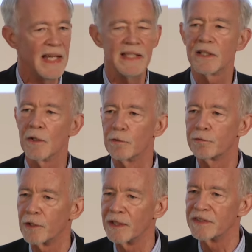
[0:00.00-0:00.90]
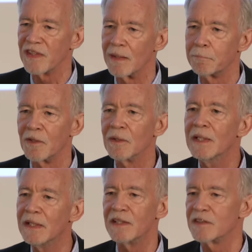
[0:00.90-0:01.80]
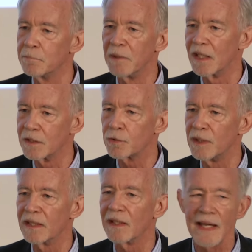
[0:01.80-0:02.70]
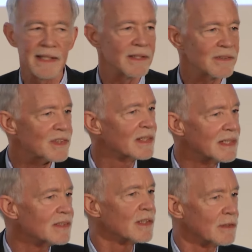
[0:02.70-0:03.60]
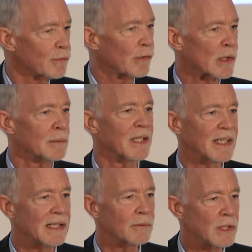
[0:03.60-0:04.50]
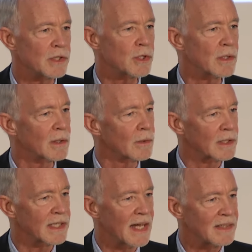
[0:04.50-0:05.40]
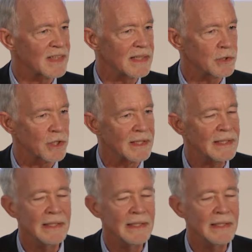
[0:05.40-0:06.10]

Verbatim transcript: NATO, for example, is a military alliance. It isn't formally a regional organization.